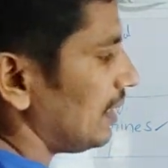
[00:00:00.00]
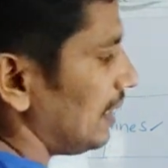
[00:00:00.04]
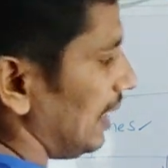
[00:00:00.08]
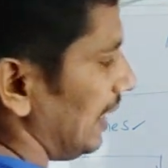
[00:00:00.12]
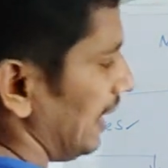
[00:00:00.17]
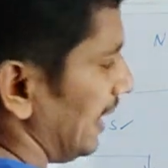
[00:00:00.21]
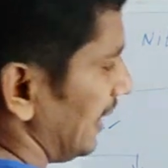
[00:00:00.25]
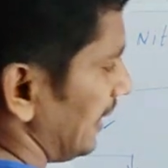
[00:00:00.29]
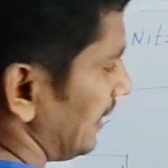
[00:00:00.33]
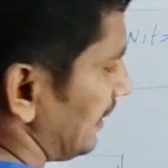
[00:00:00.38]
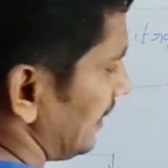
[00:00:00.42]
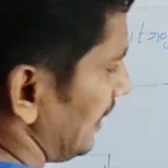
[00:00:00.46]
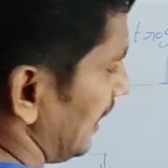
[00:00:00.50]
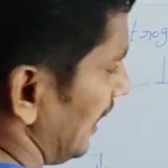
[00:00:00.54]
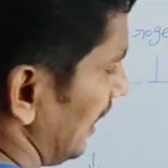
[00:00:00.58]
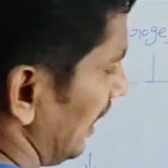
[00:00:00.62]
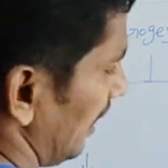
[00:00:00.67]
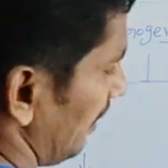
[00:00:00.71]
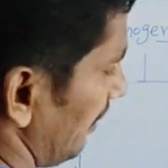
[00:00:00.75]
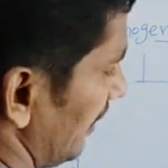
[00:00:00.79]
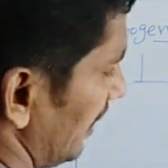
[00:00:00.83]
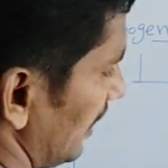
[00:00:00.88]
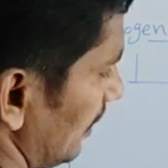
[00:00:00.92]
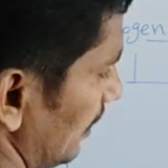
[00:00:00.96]
and
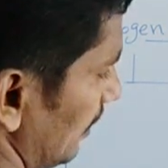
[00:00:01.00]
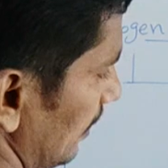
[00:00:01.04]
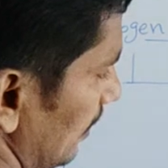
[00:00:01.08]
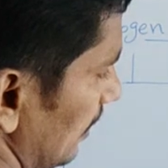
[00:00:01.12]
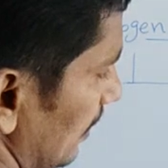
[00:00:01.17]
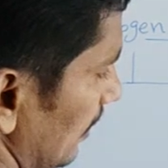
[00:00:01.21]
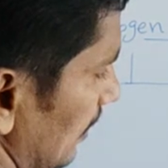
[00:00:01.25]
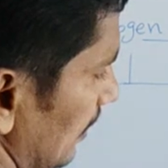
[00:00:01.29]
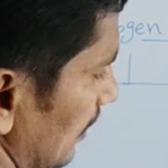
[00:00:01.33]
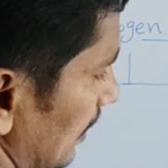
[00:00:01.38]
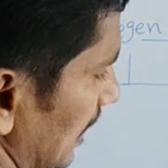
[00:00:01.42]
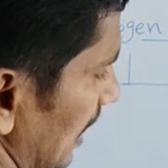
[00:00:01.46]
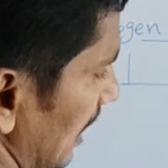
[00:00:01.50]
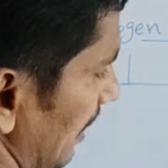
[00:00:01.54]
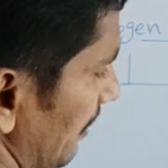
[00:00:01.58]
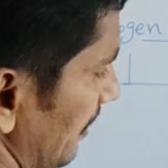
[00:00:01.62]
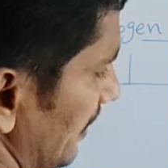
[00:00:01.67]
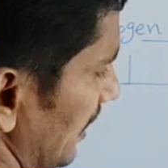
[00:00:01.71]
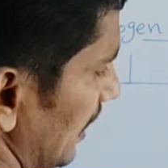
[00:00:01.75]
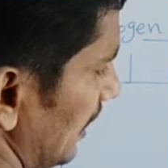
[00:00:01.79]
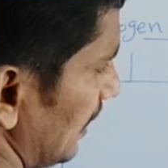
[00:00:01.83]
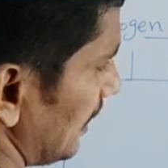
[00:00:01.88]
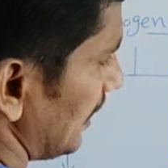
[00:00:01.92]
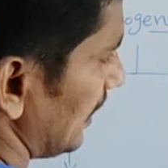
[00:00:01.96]
thymine,
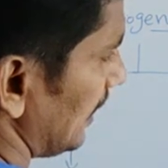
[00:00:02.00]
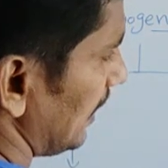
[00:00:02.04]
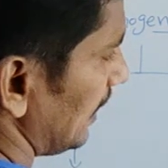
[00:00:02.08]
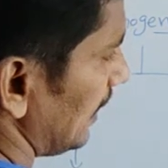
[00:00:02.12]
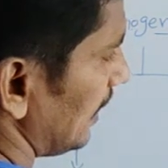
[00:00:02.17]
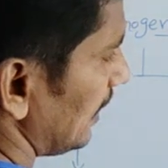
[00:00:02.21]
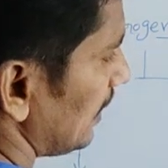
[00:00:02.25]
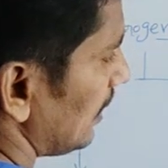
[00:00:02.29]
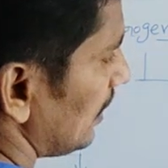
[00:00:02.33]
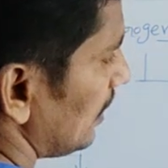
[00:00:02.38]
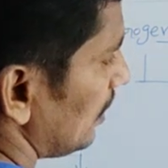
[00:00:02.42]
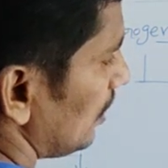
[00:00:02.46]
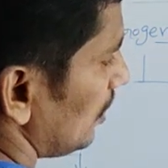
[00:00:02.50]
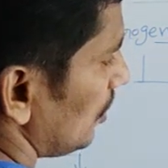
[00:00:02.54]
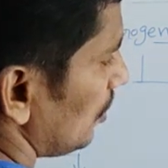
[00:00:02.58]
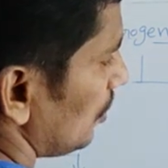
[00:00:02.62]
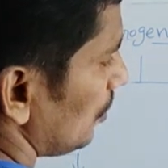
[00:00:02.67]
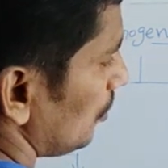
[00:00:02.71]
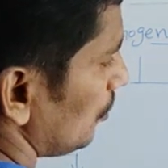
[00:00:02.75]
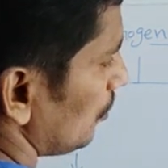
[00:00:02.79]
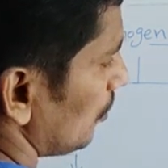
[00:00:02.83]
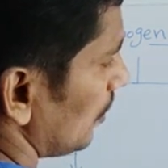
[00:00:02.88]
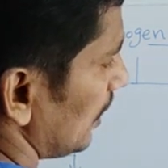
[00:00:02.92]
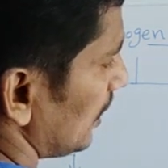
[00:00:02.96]
capital T,
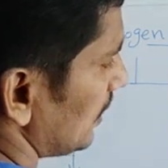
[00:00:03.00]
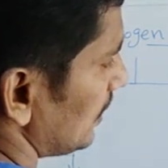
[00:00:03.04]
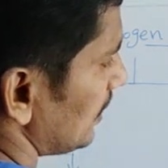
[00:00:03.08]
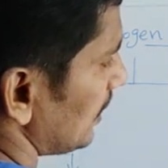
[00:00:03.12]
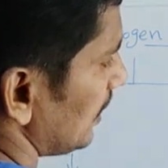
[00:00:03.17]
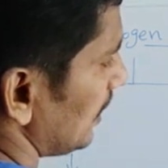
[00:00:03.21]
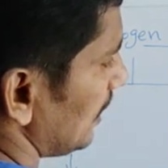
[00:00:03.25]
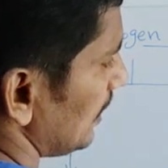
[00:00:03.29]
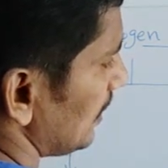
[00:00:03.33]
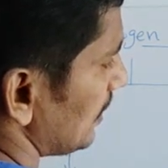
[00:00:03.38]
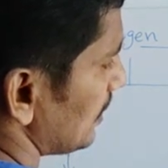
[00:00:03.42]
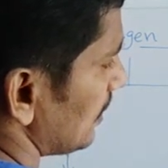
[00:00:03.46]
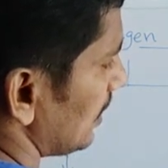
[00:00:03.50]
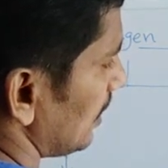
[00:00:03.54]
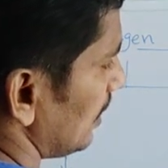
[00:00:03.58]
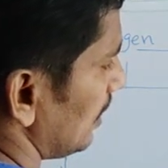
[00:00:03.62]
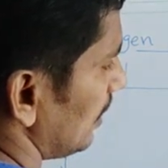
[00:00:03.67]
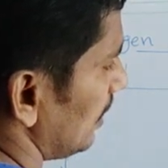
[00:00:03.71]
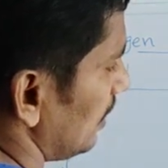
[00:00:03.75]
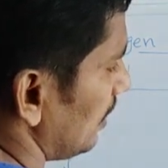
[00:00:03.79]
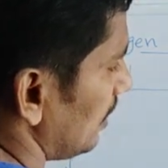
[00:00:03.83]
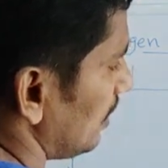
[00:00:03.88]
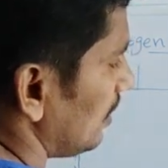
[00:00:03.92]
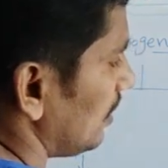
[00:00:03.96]
uracil is
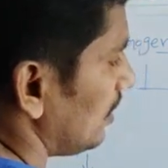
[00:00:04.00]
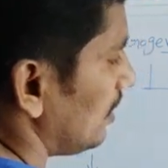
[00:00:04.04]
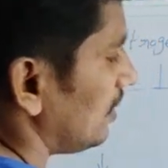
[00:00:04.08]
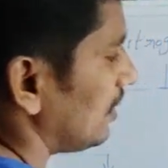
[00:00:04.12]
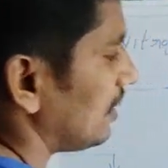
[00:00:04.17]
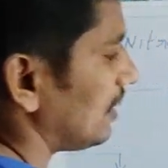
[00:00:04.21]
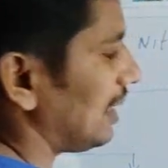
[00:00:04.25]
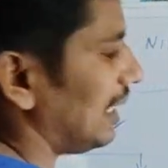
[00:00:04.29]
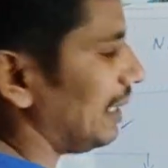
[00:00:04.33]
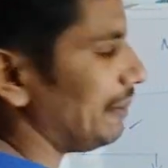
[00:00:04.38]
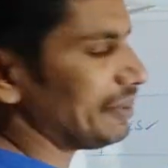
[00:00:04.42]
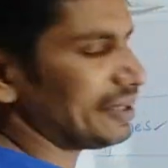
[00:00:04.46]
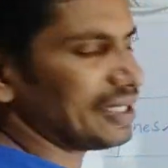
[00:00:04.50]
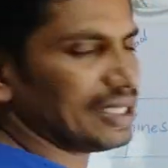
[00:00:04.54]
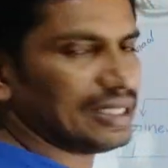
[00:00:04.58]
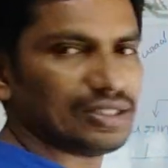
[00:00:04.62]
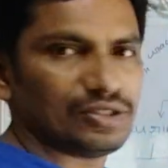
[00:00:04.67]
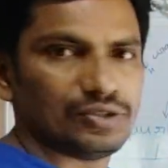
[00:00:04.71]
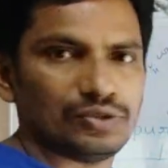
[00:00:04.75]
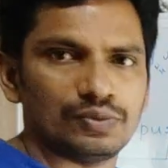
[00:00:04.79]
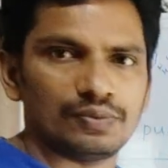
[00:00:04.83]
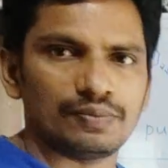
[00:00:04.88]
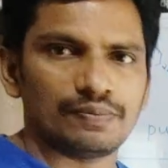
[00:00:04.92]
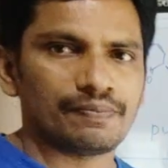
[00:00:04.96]
the capital
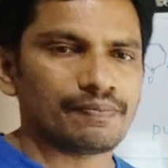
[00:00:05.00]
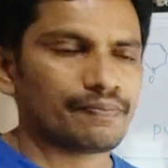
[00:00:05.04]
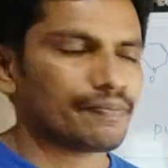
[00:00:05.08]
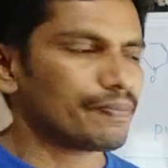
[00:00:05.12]
U.